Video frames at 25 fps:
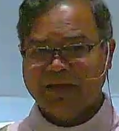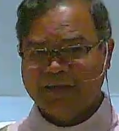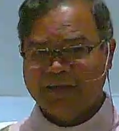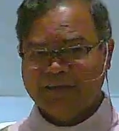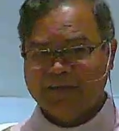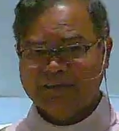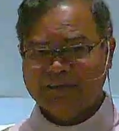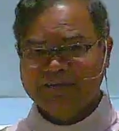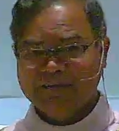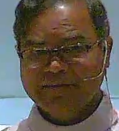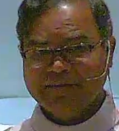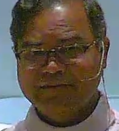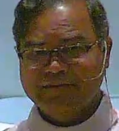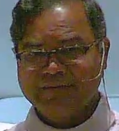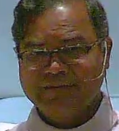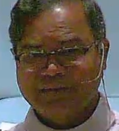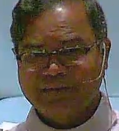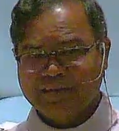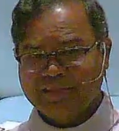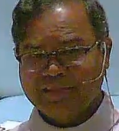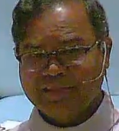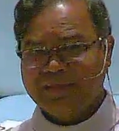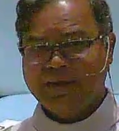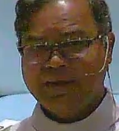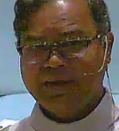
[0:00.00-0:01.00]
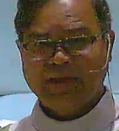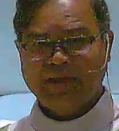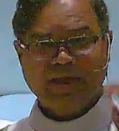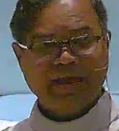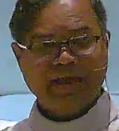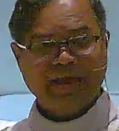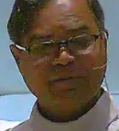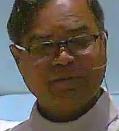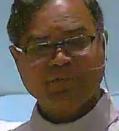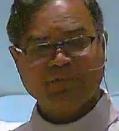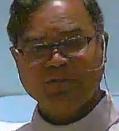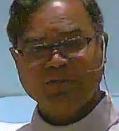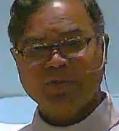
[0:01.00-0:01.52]
and it is
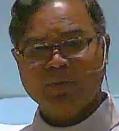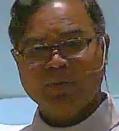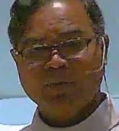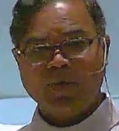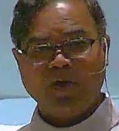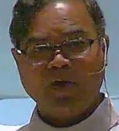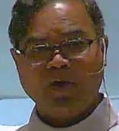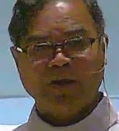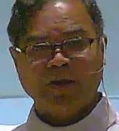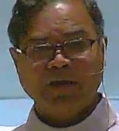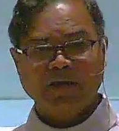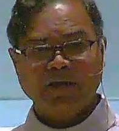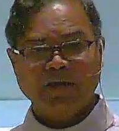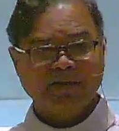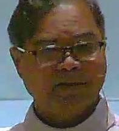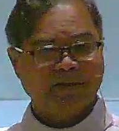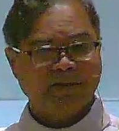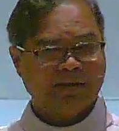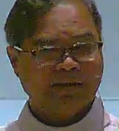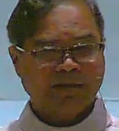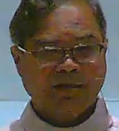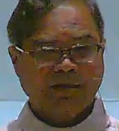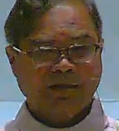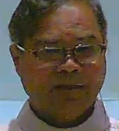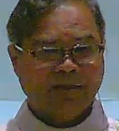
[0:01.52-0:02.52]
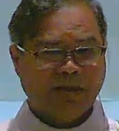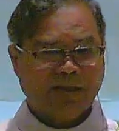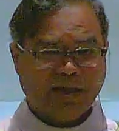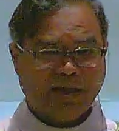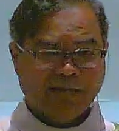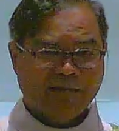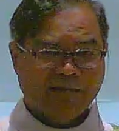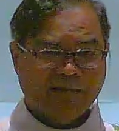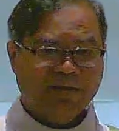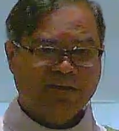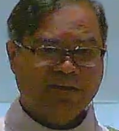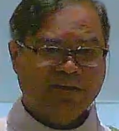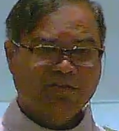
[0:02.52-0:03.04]
3 a.m. in the morning,
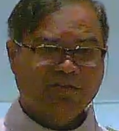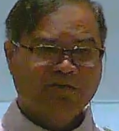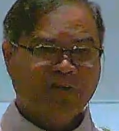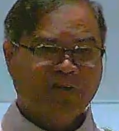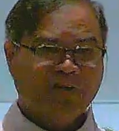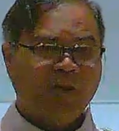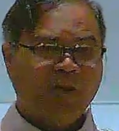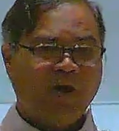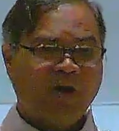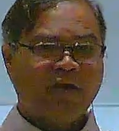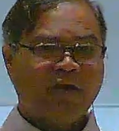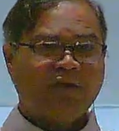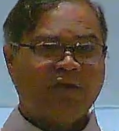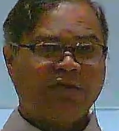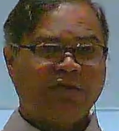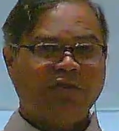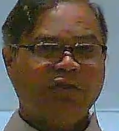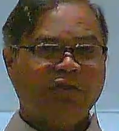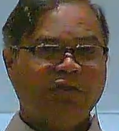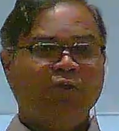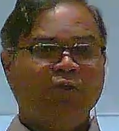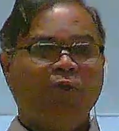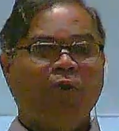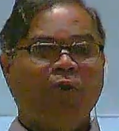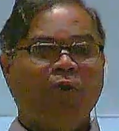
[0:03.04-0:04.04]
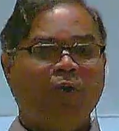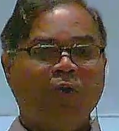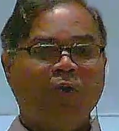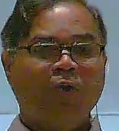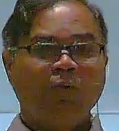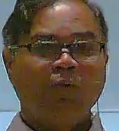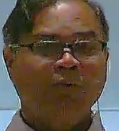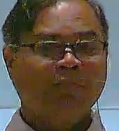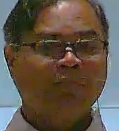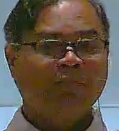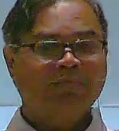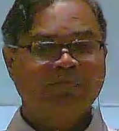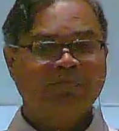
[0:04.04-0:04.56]
and there is a knock at the
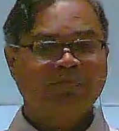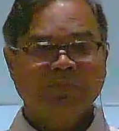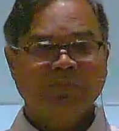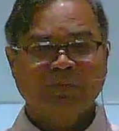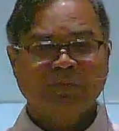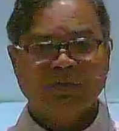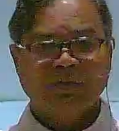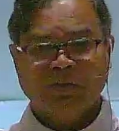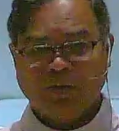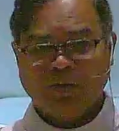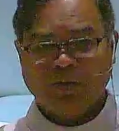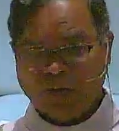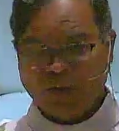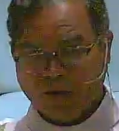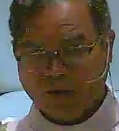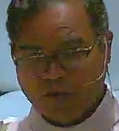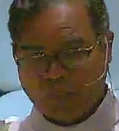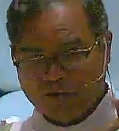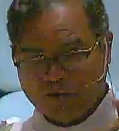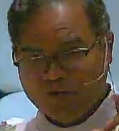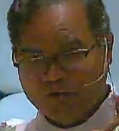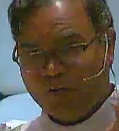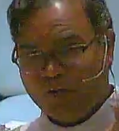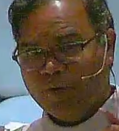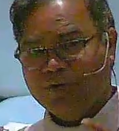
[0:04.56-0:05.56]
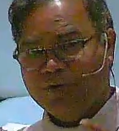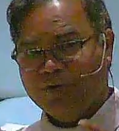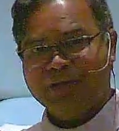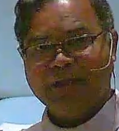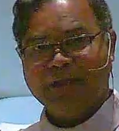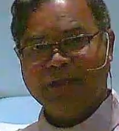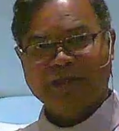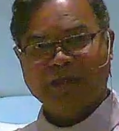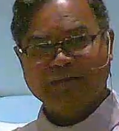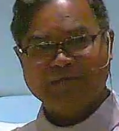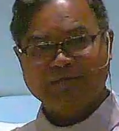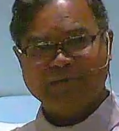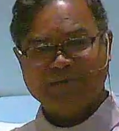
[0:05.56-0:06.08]
door, or the
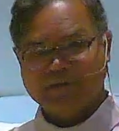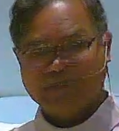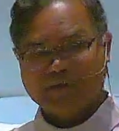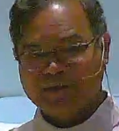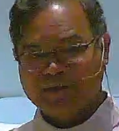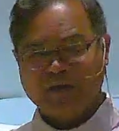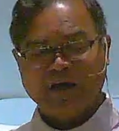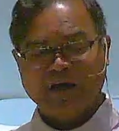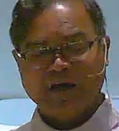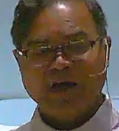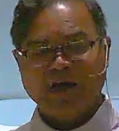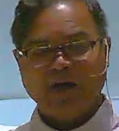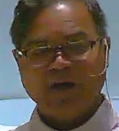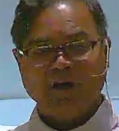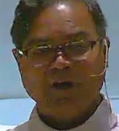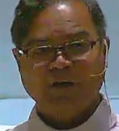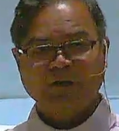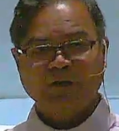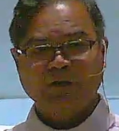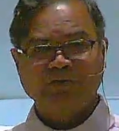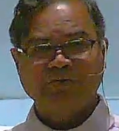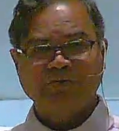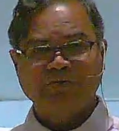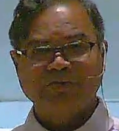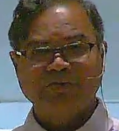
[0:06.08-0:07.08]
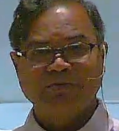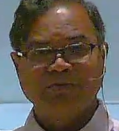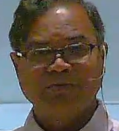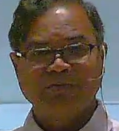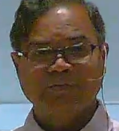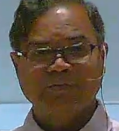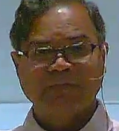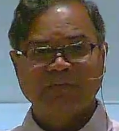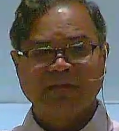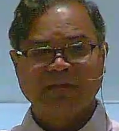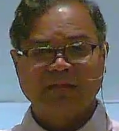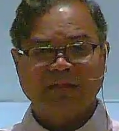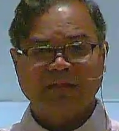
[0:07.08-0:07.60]
phone rings in your
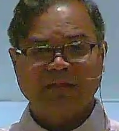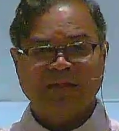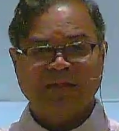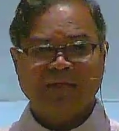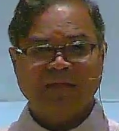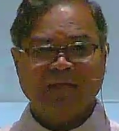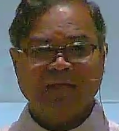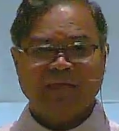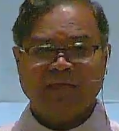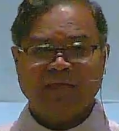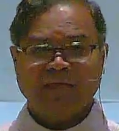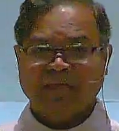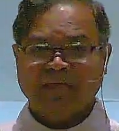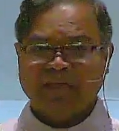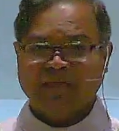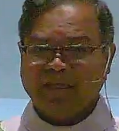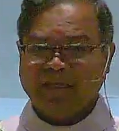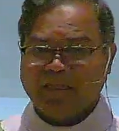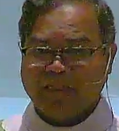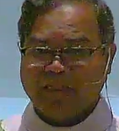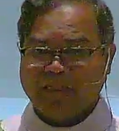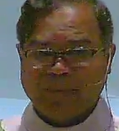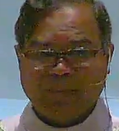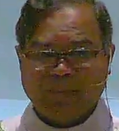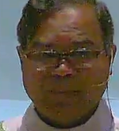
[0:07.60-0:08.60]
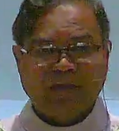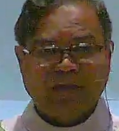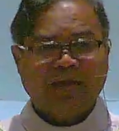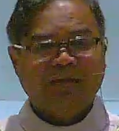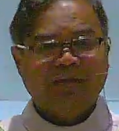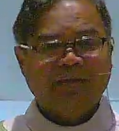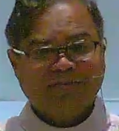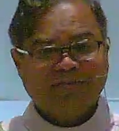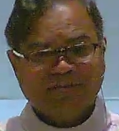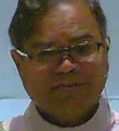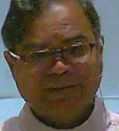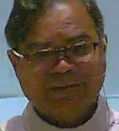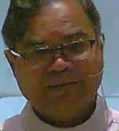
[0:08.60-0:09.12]
house,
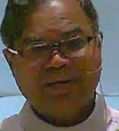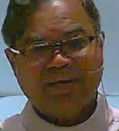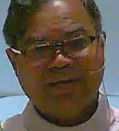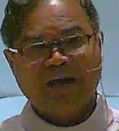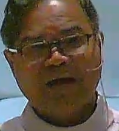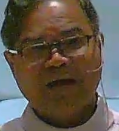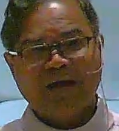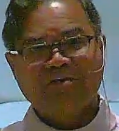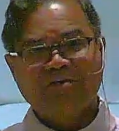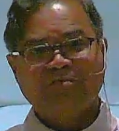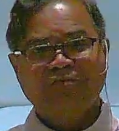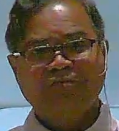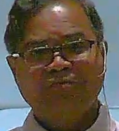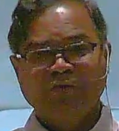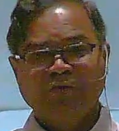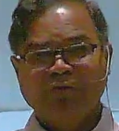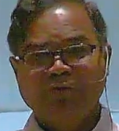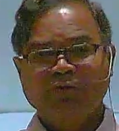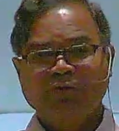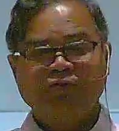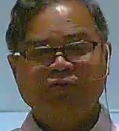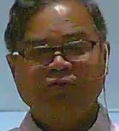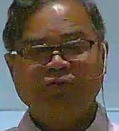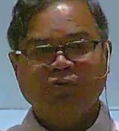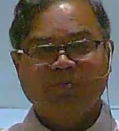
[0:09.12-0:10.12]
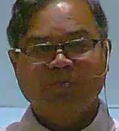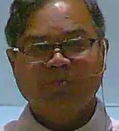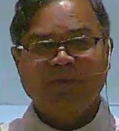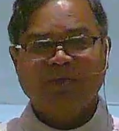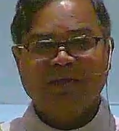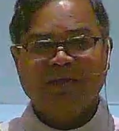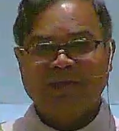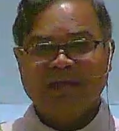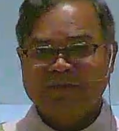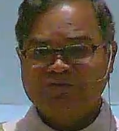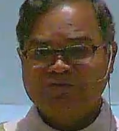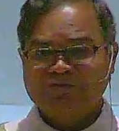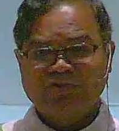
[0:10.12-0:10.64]
that is the time you
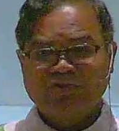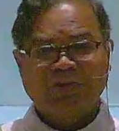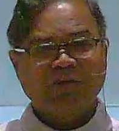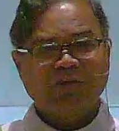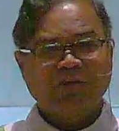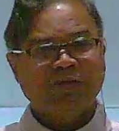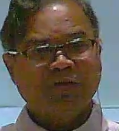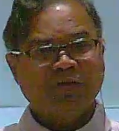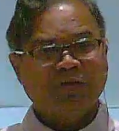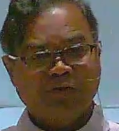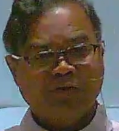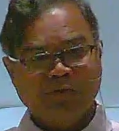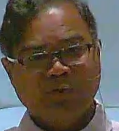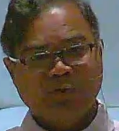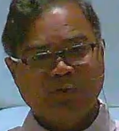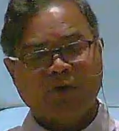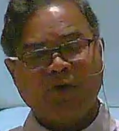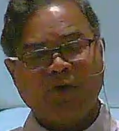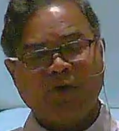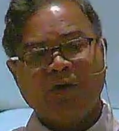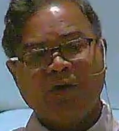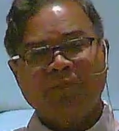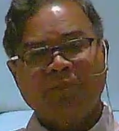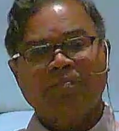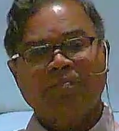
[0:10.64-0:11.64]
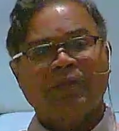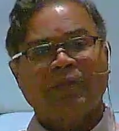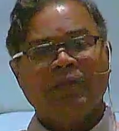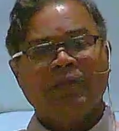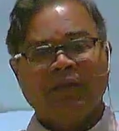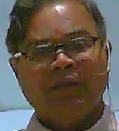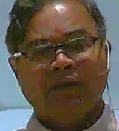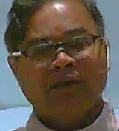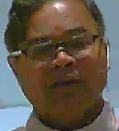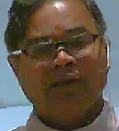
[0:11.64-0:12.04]
to be wrenching your